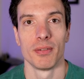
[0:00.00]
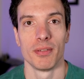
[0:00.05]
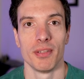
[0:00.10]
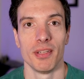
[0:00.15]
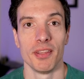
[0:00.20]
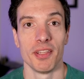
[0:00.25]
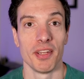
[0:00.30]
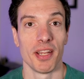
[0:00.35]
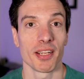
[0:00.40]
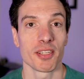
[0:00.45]
In
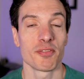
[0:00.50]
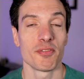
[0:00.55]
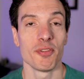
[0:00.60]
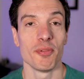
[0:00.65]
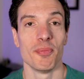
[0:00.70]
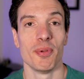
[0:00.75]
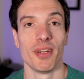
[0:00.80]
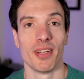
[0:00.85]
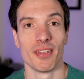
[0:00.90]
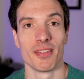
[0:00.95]
the next few
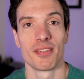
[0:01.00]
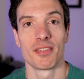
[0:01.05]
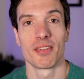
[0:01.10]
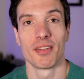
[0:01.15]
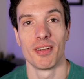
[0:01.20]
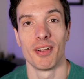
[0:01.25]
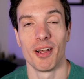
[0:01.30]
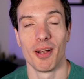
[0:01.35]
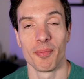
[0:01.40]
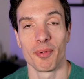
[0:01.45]

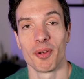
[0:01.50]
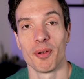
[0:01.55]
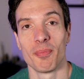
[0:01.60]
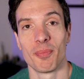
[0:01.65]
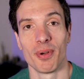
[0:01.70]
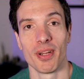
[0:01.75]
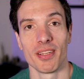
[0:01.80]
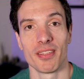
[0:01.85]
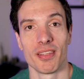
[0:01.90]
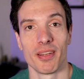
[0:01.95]
minutes, I'm going to
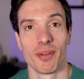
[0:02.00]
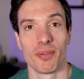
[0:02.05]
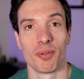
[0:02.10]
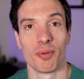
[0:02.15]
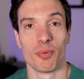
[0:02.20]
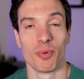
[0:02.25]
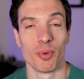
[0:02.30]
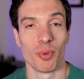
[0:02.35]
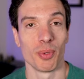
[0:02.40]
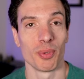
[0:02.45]
break down the
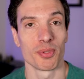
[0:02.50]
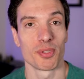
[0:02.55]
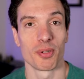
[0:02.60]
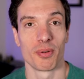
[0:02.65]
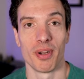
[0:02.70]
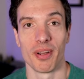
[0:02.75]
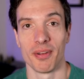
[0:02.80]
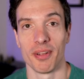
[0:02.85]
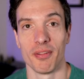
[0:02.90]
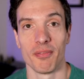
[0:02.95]
rules
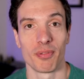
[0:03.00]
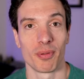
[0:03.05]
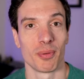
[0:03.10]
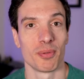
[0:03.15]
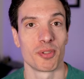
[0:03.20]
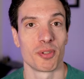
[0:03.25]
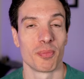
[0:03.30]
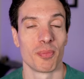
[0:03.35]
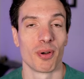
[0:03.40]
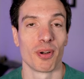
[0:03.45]
around
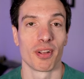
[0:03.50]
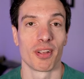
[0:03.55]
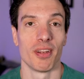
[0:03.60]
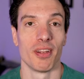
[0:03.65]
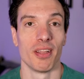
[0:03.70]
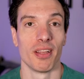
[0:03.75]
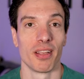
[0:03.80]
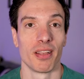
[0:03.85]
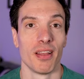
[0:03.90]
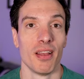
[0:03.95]
influencer
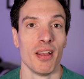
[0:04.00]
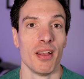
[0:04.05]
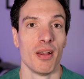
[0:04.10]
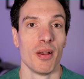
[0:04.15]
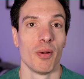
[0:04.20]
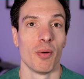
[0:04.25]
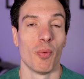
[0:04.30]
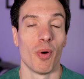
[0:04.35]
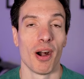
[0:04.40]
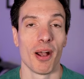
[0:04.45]
marketing,
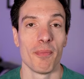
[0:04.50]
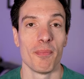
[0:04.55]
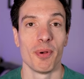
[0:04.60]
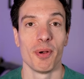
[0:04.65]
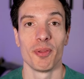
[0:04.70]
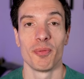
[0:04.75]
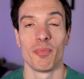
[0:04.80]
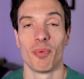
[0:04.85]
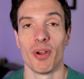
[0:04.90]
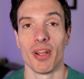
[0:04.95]
why
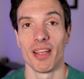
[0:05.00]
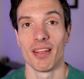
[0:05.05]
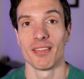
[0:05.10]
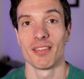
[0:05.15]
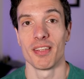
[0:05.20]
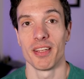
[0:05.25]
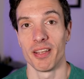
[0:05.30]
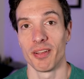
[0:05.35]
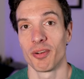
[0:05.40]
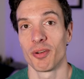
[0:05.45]
both brands
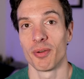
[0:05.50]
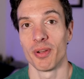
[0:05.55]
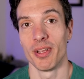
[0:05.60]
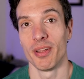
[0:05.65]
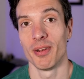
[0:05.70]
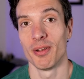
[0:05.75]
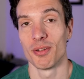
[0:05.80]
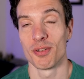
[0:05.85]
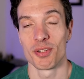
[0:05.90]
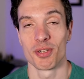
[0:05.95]
and
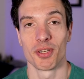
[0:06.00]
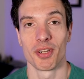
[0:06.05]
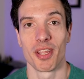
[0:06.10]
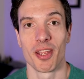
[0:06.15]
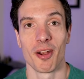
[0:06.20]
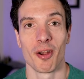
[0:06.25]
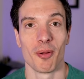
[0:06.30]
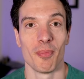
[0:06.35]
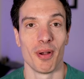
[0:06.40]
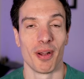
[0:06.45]
creators should
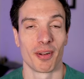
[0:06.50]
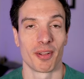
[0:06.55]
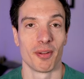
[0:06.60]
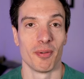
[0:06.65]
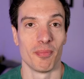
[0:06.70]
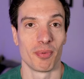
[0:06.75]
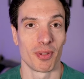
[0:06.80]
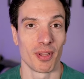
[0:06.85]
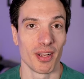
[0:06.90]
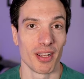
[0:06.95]
care about
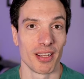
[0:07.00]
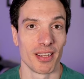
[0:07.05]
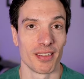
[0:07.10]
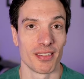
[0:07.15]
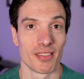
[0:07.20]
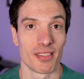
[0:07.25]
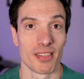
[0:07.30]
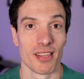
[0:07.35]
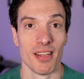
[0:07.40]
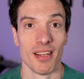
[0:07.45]

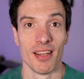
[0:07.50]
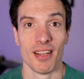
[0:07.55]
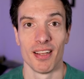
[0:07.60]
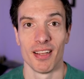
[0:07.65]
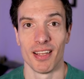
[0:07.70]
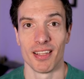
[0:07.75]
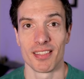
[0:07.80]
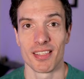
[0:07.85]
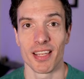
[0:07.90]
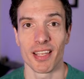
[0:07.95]
compliance,
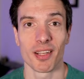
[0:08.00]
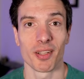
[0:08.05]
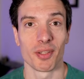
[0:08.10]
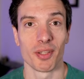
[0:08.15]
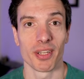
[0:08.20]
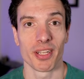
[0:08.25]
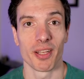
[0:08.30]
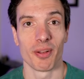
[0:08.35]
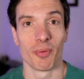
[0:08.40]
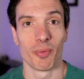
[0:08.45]
and take a
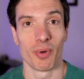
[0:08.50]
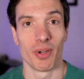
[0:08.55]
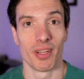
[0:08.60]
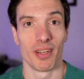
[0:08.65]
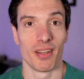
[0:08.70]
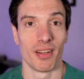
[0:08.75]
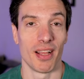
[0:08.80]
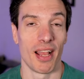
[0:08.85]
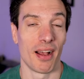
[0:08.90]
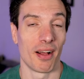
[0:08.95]
look at
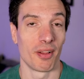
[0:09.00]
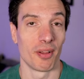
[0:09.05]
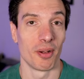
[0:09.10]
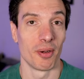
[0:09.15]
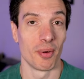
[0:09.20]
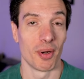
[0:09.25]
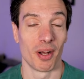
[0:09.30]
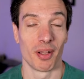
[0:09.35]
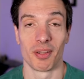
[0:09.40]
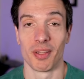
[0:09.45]
what
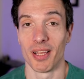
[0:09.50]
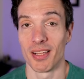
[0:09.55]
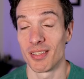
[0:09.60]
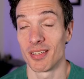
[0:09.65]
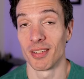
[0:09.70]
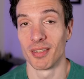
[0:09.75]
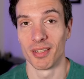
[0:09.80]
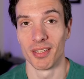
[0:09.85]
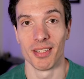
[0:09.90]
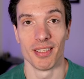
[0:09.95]
Aloe
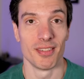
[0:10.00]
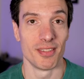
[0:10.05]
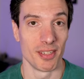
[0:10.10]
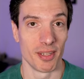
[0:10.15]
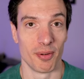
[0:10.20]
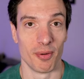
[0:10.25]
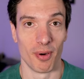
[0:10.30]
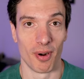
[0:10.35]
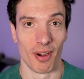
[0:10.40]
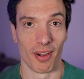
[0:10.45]
allegedly did
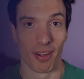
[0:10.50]
wrong